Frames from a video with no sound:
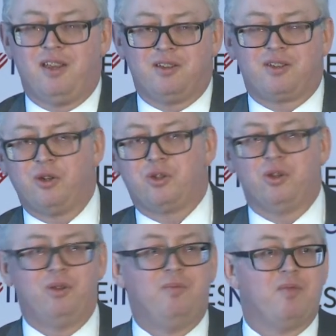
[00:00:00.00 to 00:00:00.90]

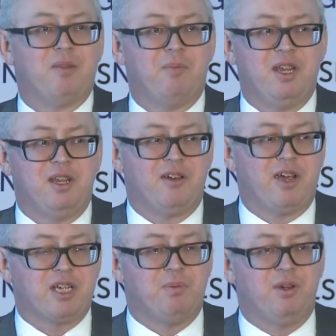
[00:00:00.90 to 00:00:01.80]
social media
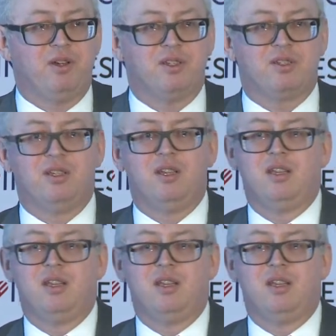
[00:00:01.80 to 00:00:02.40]
experts,